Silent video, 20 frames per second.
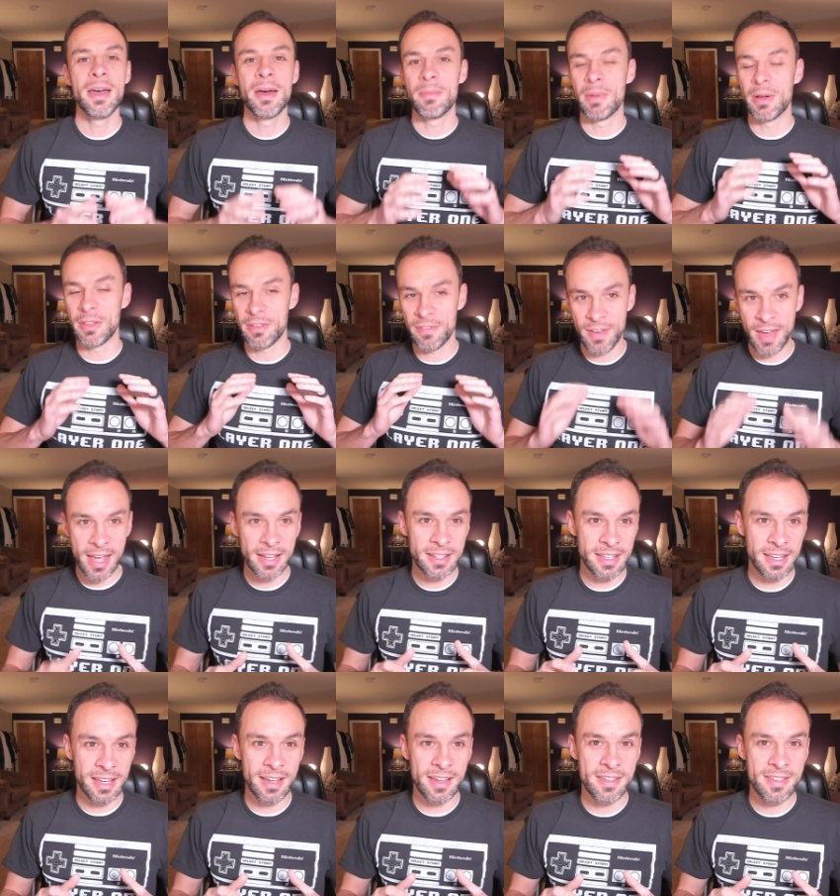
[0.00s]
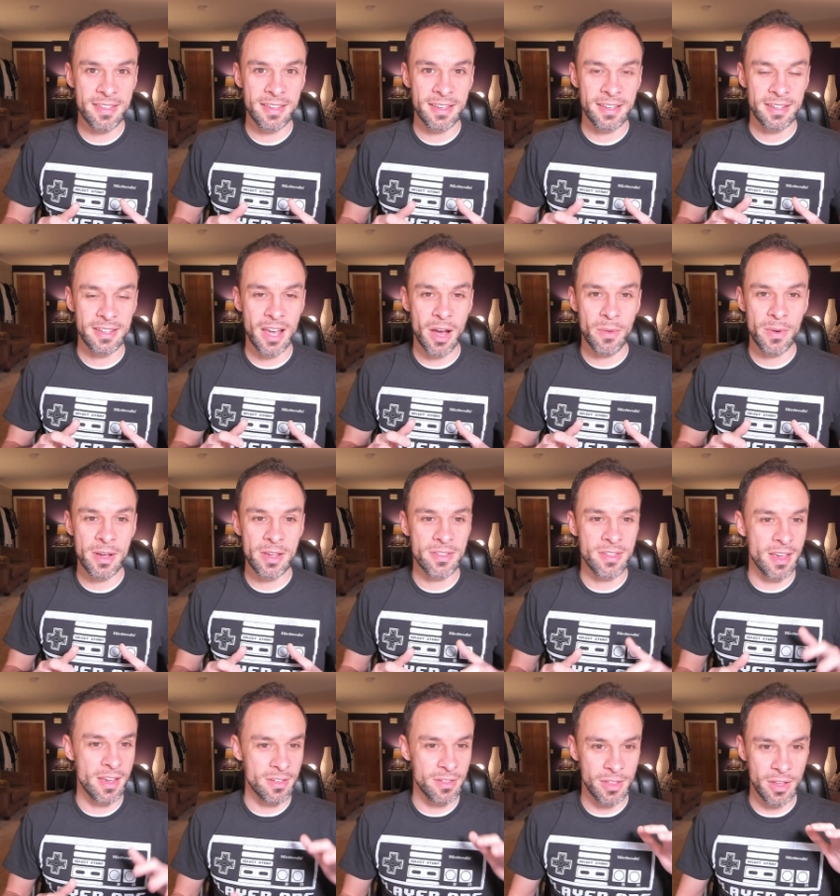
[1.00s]
But the fact is, Yahweh
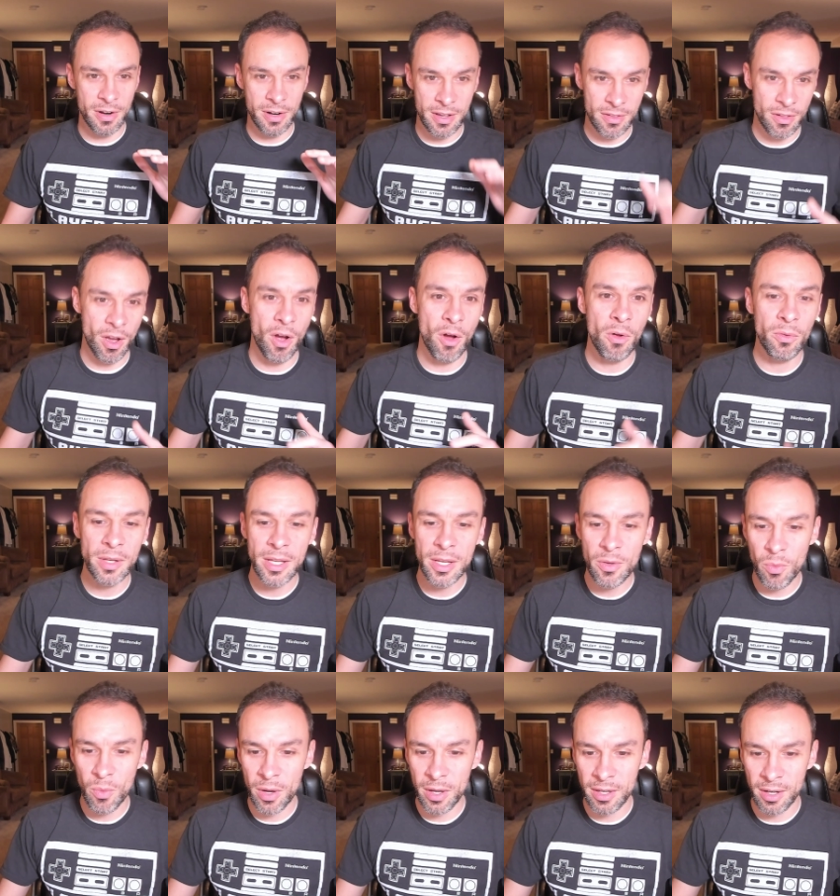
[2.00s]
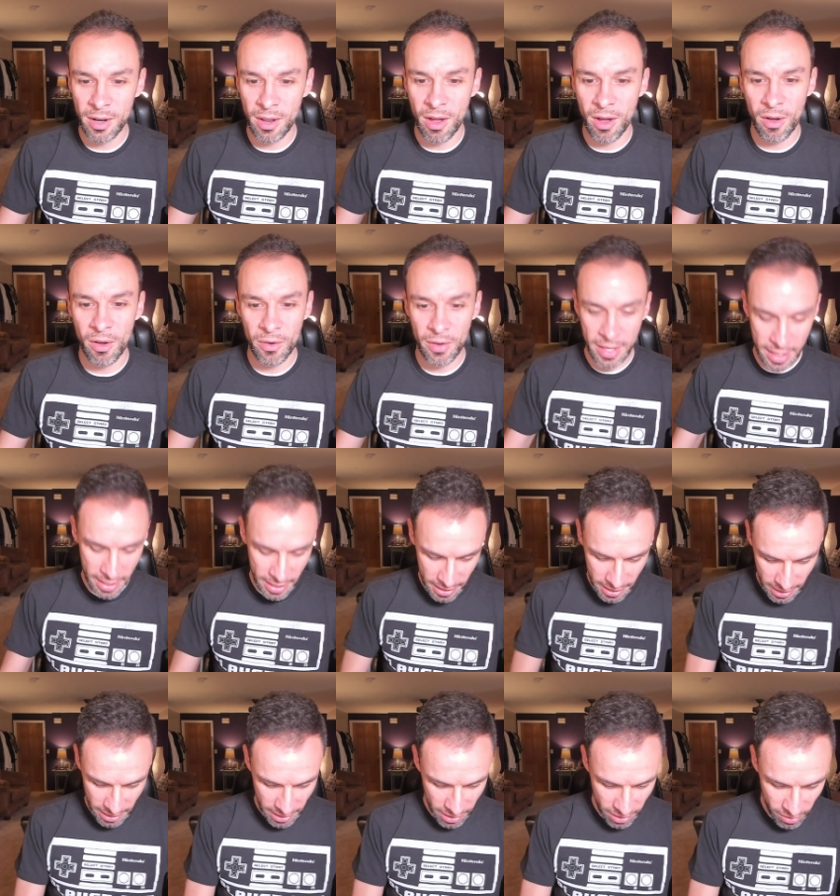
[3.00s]
says there is only one law.
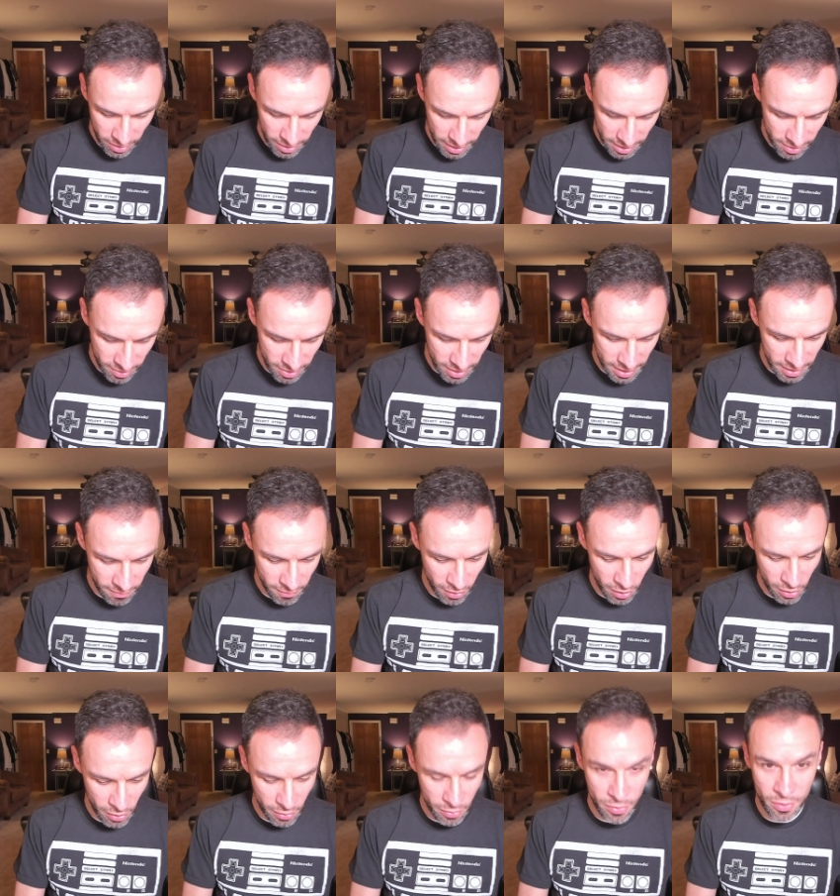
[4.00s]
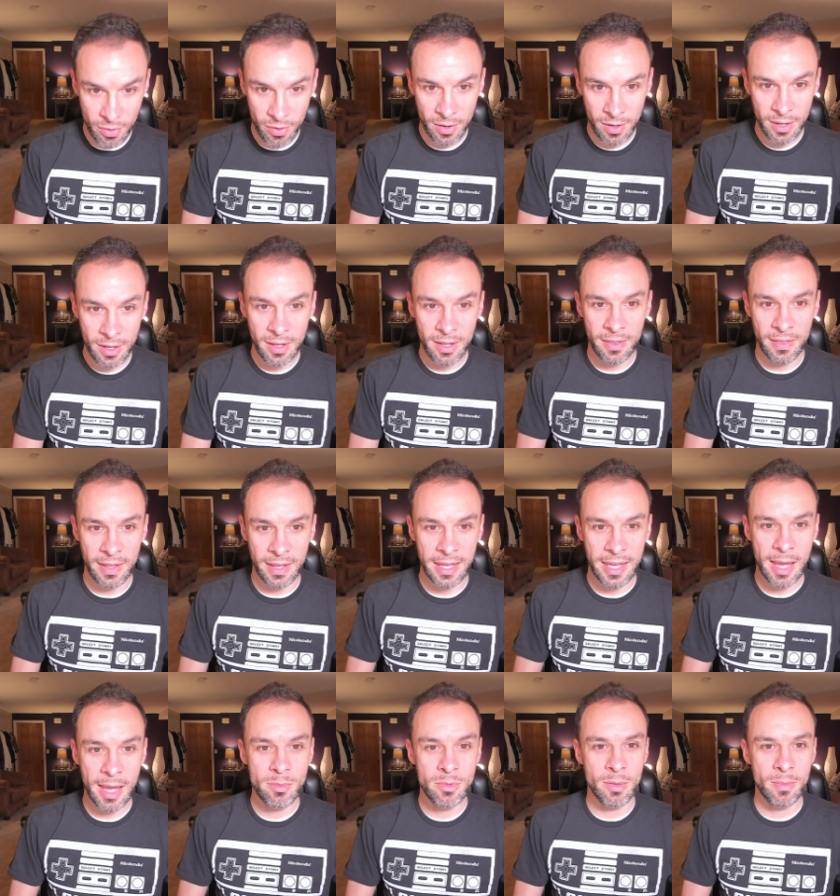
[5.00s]
Here is the verse that
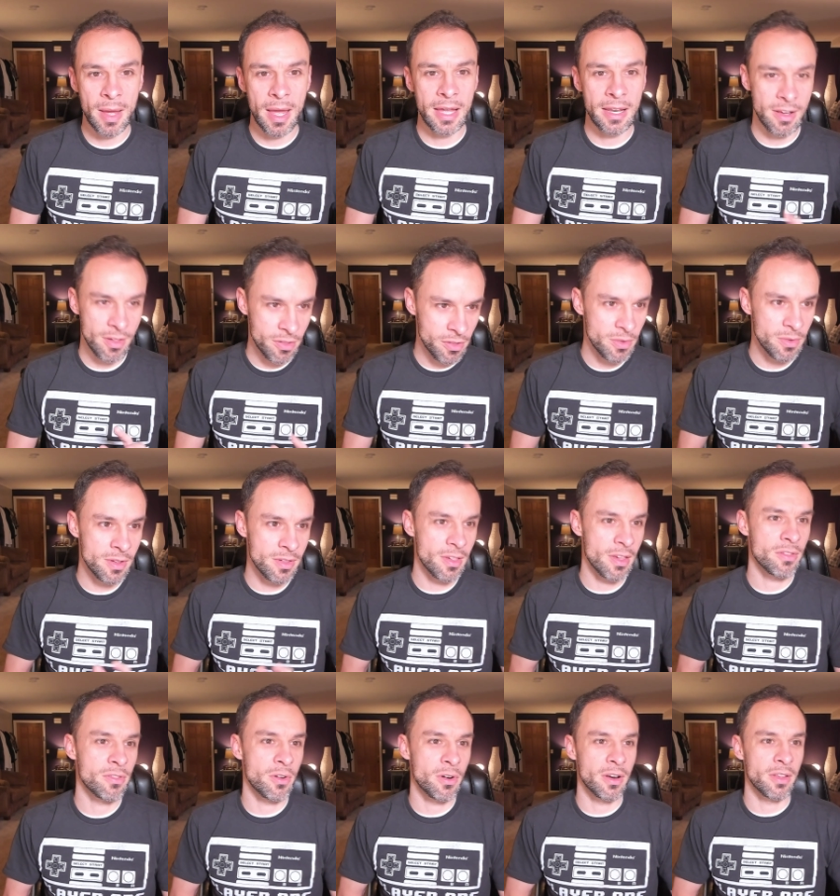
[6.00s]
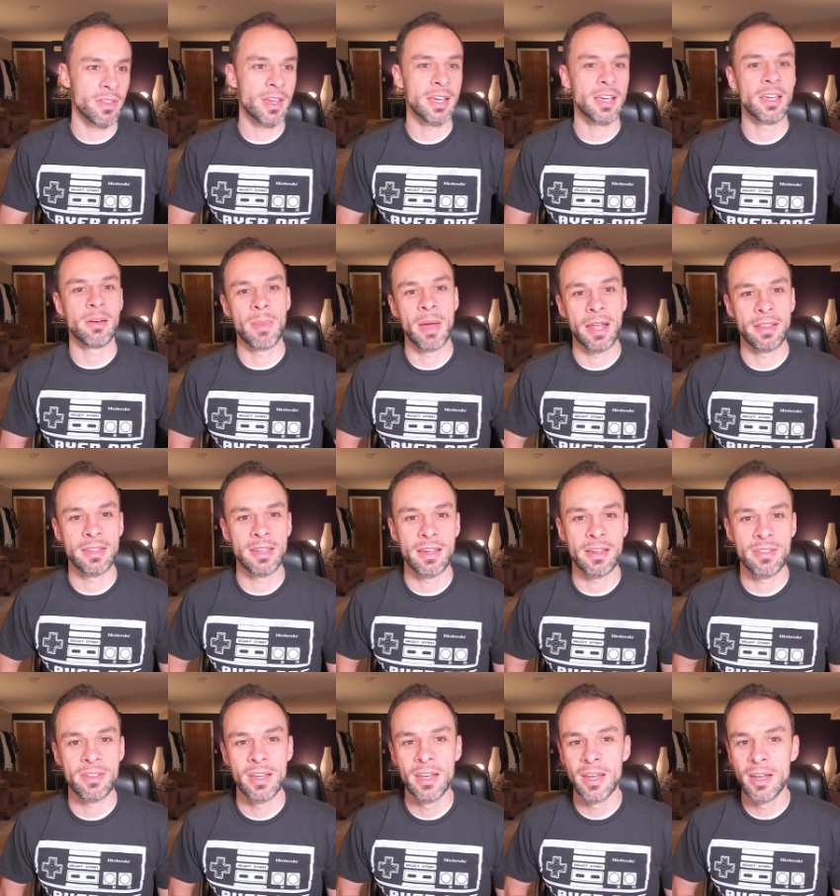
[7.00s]
came to mind as soon as I started thinking about
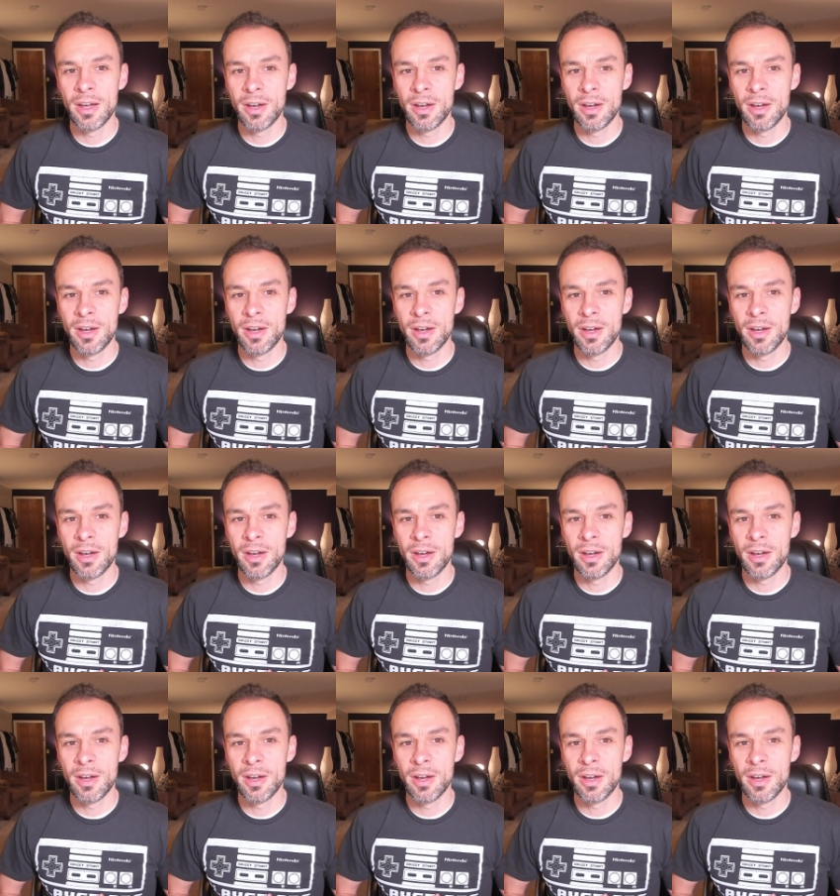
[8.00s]
this.